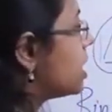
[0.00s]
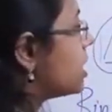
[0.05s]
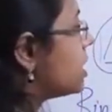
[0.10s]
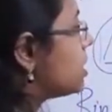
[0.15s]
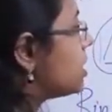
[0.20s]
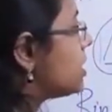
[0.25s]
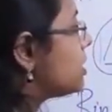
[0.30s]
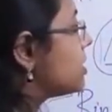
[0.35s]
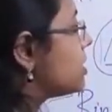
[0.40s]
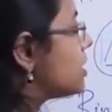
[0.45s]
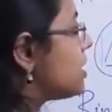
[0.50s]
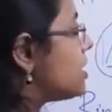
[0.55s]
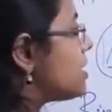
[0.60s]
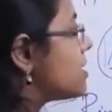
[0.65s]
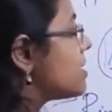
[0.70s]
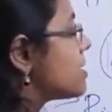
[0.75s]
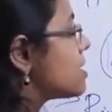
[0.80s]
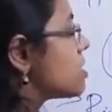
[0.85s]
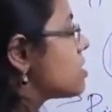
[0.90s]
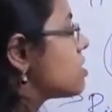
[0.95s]
This
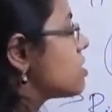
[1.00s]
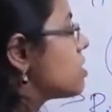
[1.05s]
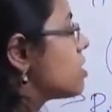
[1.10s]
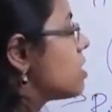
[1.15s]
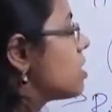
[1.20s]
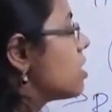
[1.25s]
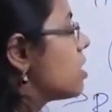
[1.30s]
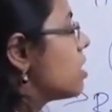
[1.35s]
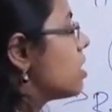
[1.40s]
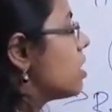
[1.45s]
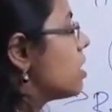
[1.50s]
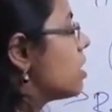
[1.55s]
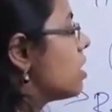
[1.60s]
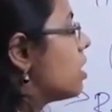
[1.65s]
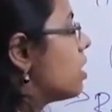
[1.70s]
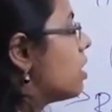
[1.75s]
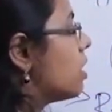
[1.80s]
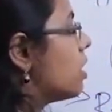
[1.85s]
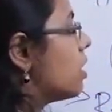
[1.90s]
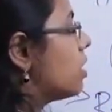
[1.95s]
is
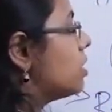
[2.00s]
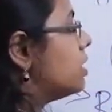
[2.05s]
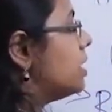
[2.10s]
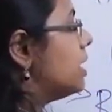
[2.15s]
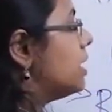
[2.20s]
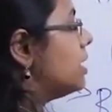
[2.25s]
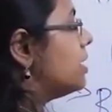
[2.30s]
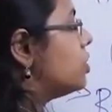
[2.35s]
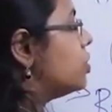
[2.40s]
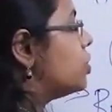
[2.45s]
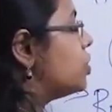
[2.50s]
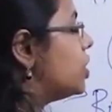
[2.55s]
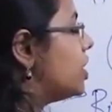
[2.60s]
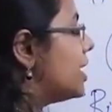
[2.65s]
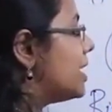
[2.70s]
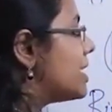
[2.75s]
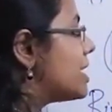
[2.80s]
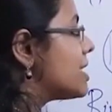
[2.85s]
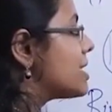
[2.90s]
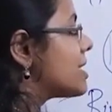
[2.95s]
the
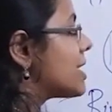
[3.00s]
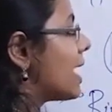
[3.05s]
genus